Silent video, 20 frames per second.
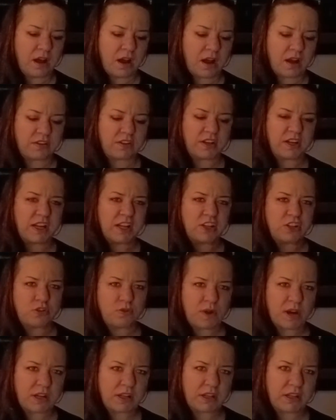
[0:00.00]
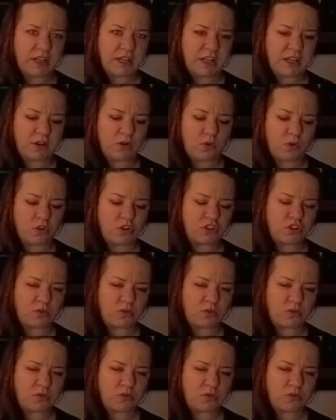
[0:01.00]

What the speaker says: either indirectly or